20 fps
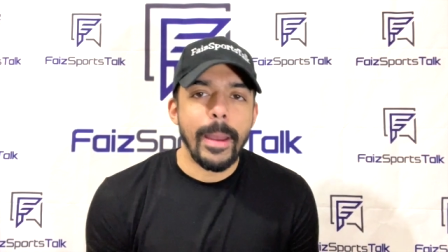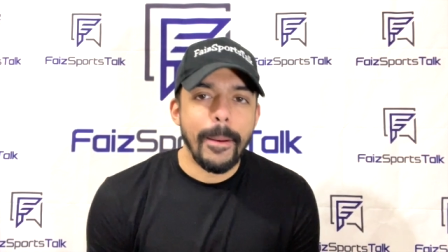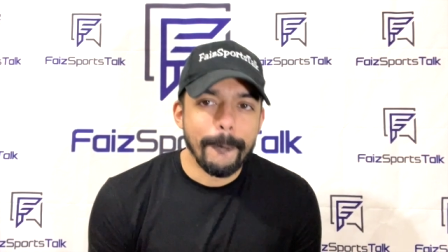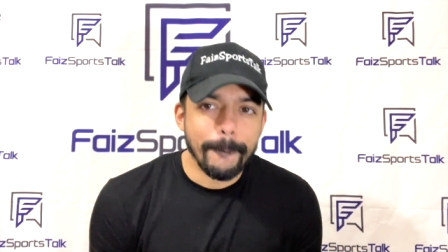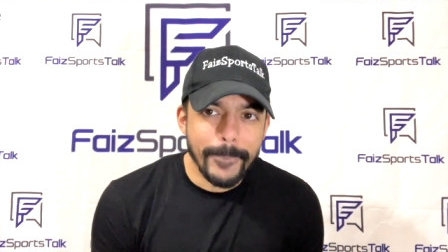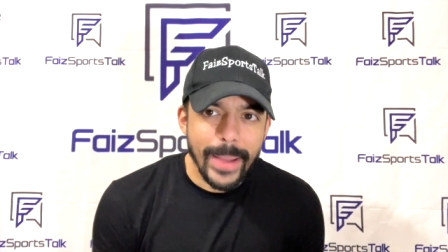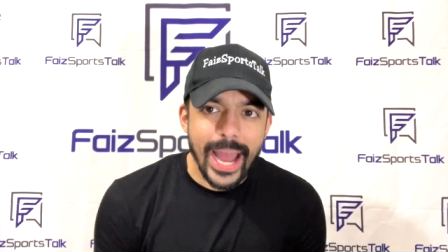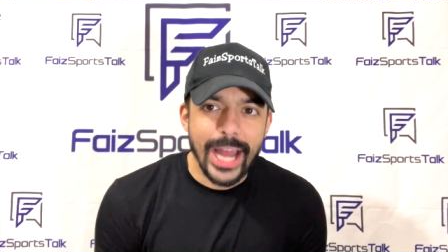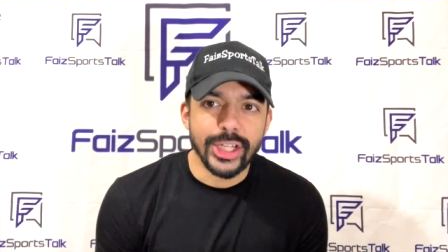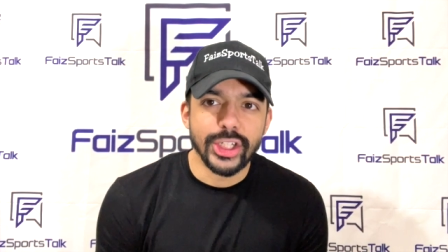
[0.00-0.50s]

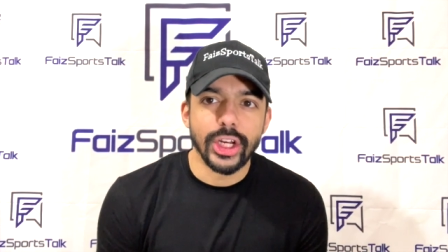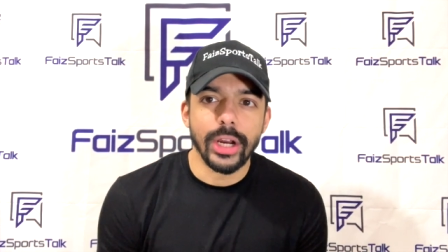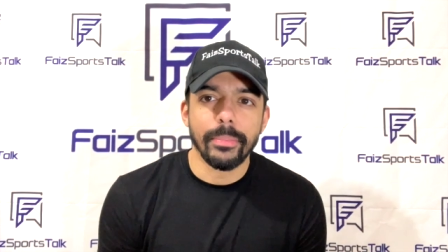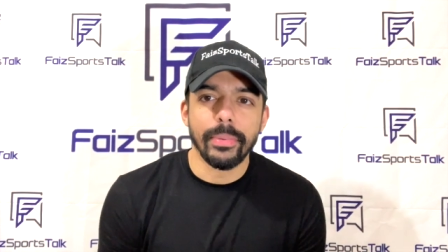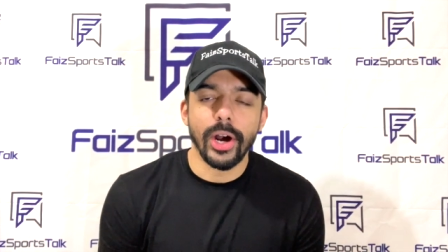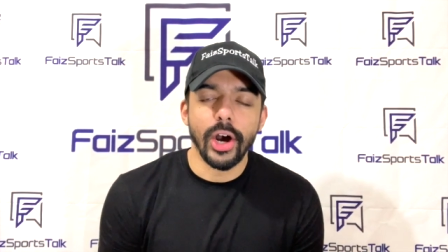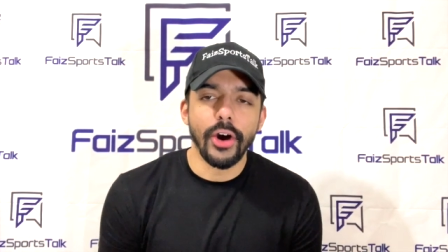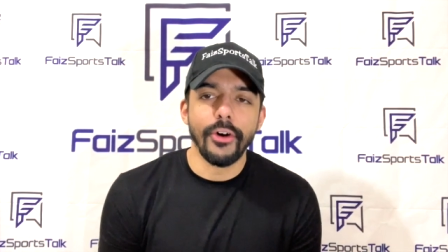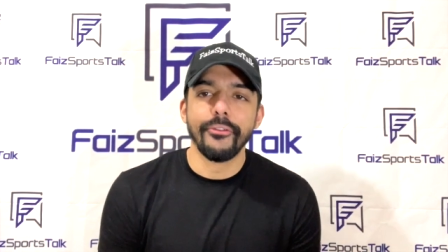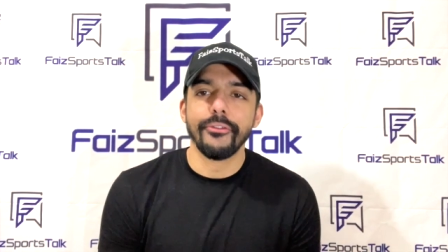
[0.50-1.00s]
matchup
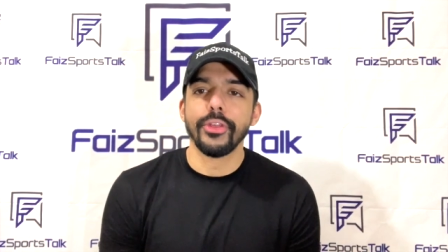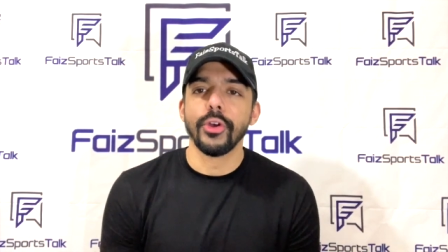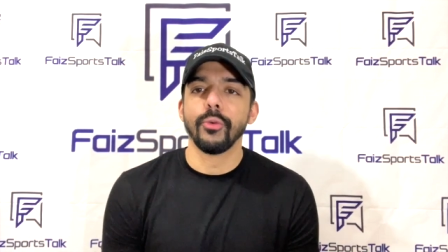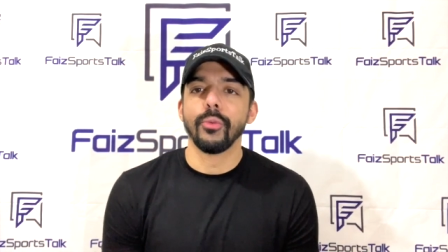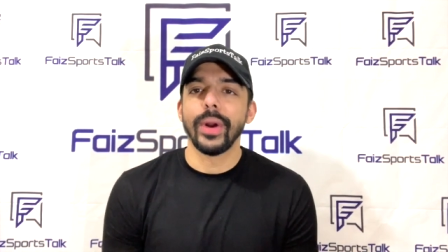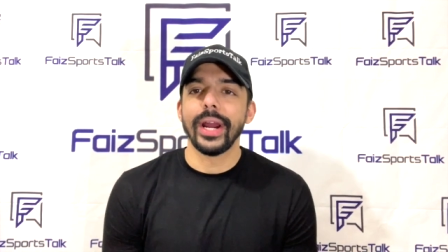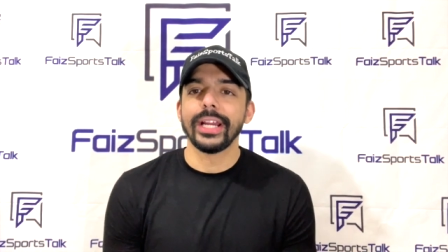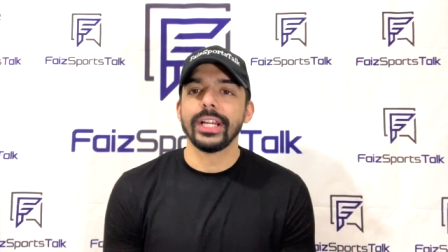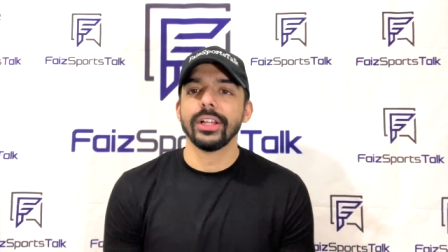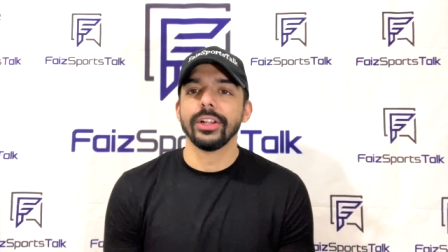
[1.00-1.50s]
of the
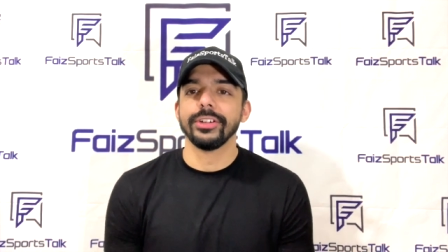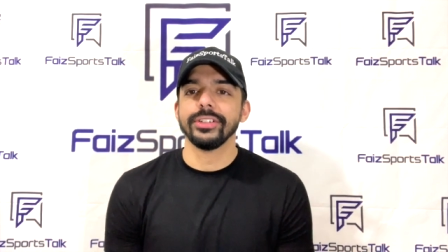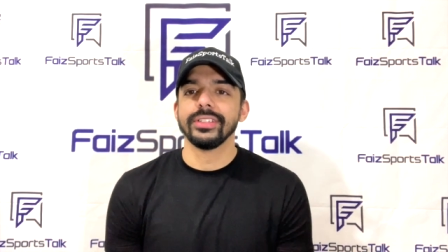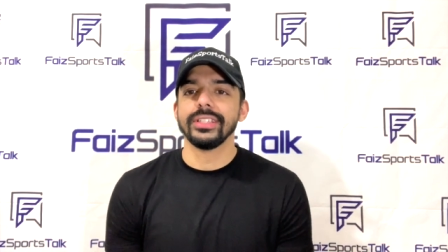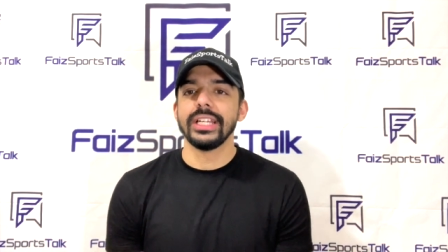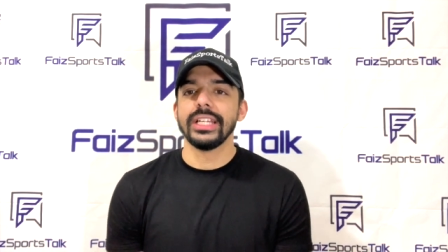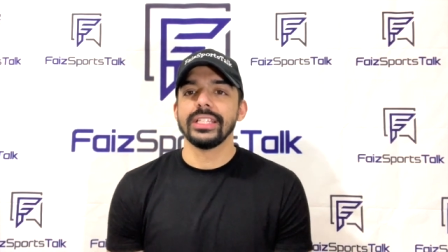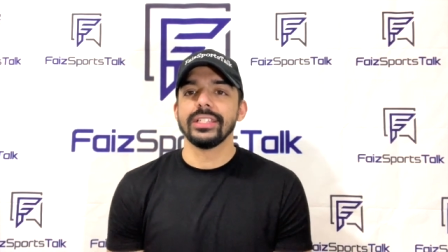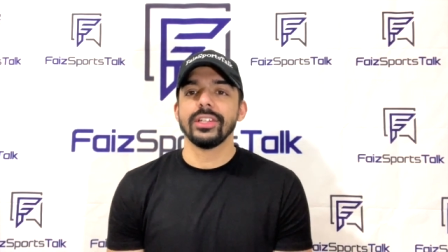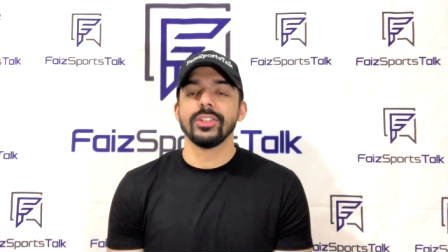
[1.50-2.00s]
regular
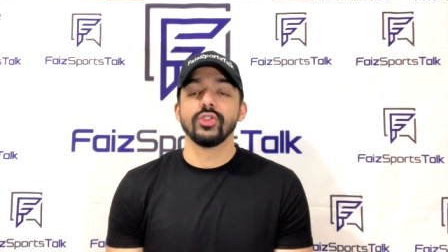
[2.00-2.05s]
season.